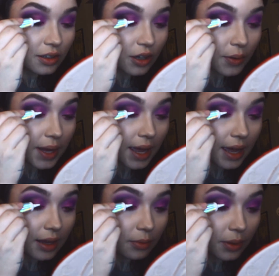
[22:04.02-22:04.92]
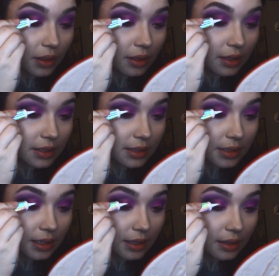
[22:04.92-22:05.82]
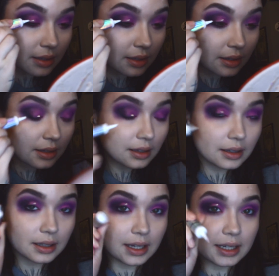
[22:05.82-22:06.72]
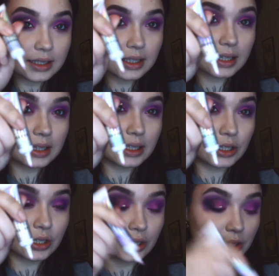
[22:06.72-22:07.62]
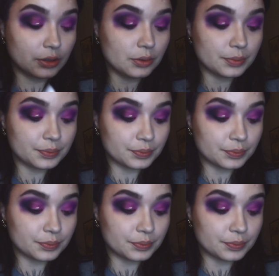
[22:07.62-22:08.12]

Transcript: Go ahead with this NYX Glitter Glue.